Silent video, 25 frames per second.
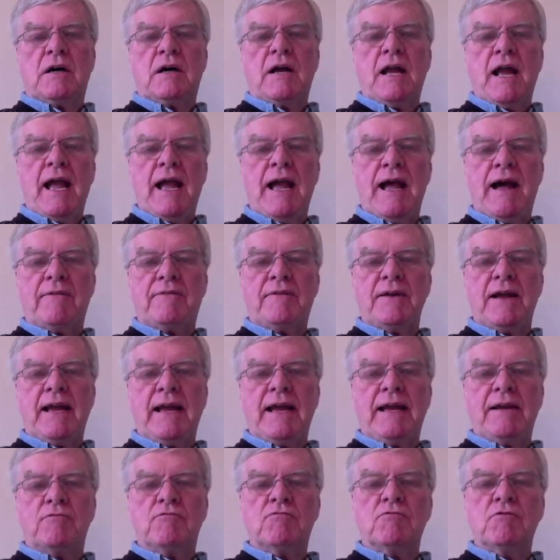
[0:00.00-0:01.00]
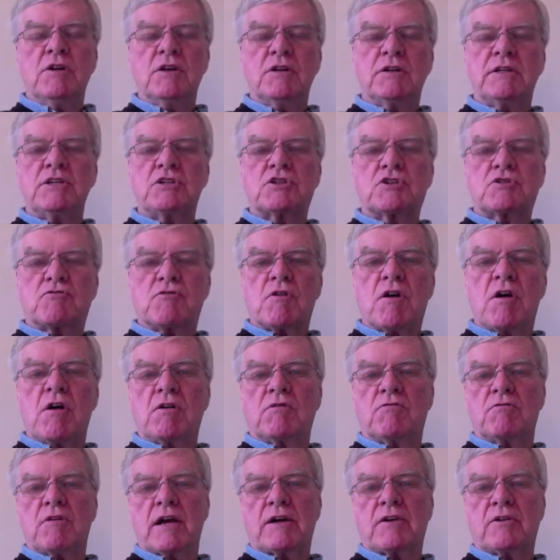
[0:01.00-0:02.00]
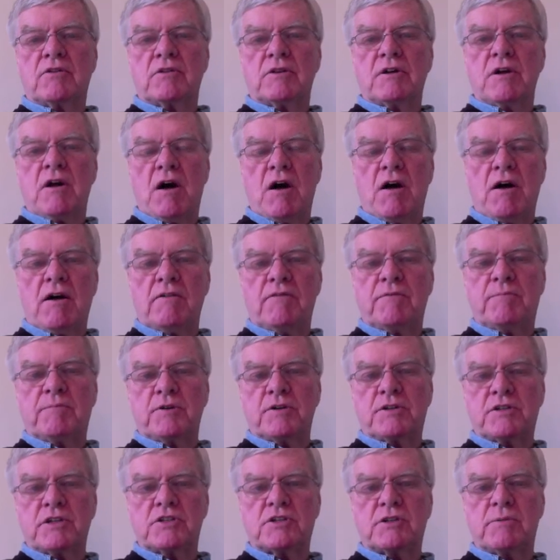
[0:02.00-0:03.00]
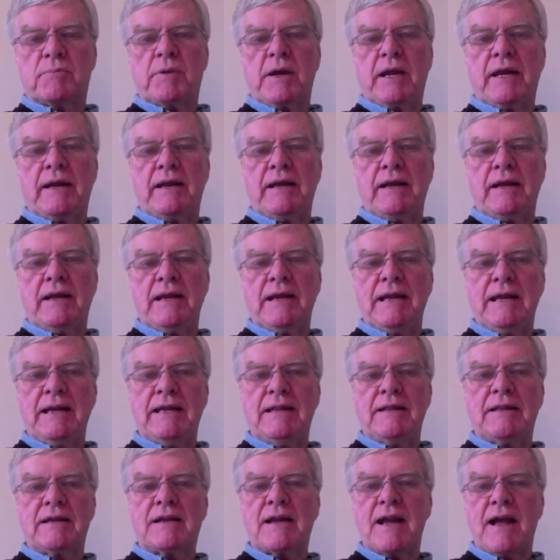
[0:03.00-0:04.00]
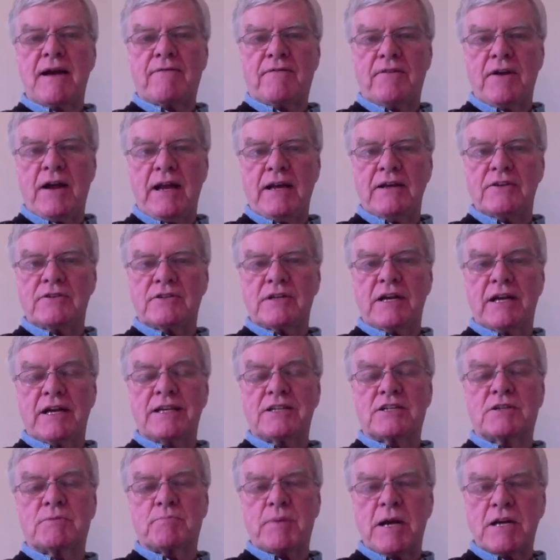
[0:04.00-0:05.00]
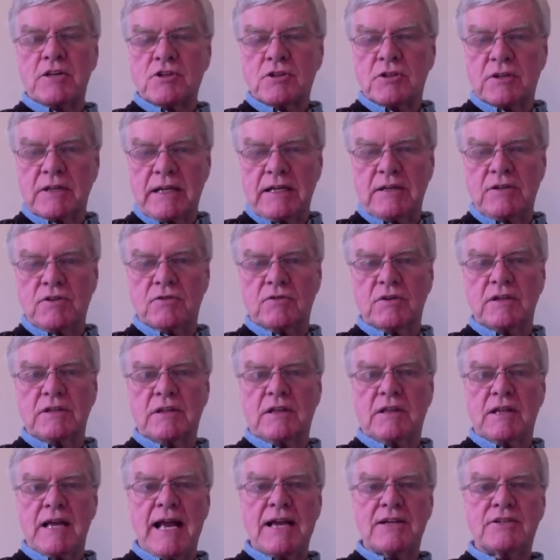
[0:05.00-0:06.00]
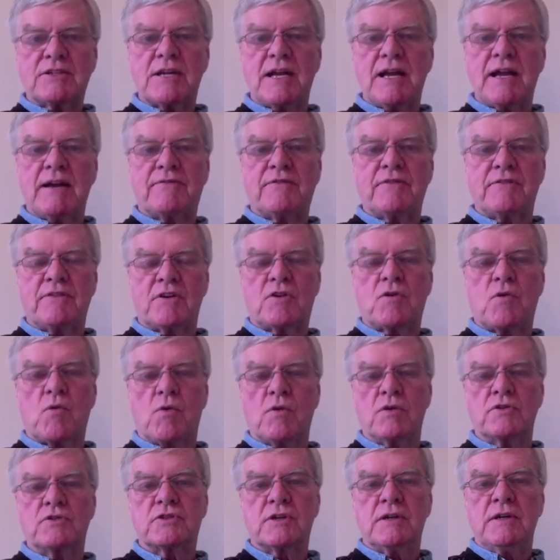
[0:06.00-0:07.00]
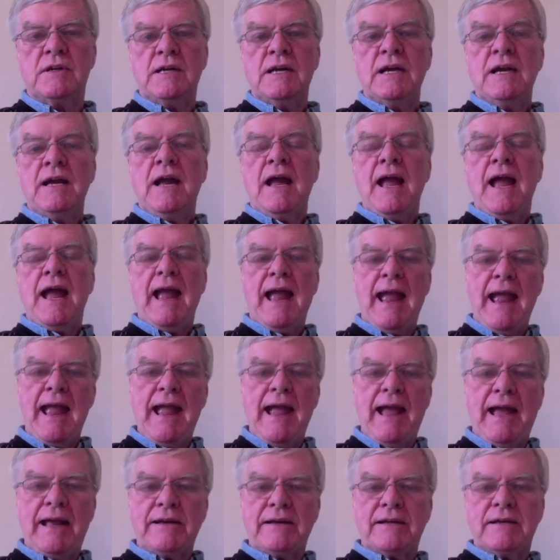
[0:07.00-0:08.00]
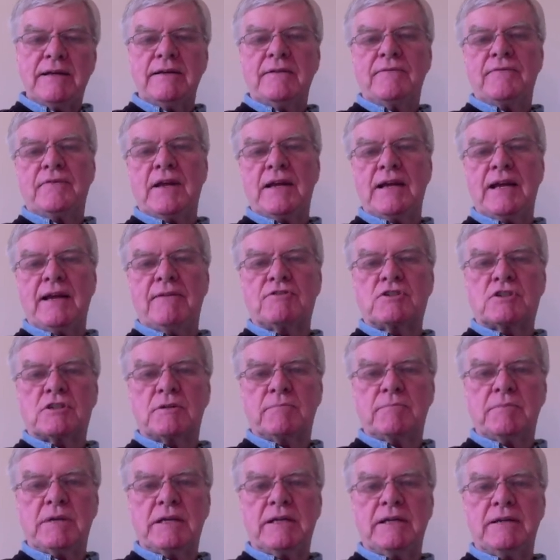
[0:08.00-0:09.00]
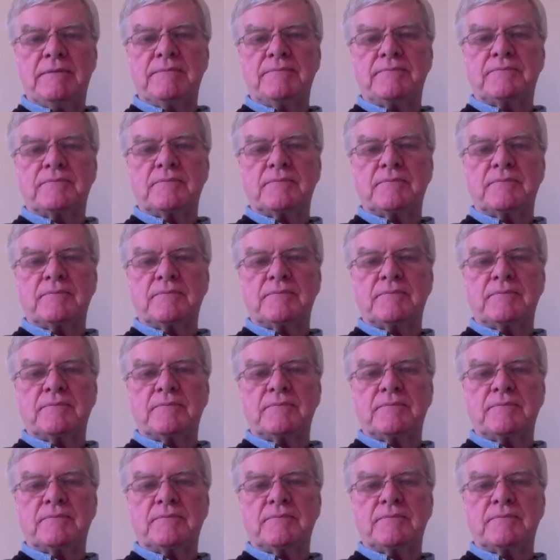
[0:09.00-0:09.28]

have a really strong record of participating in the cafes, especially during the last half of the course, and they have submitted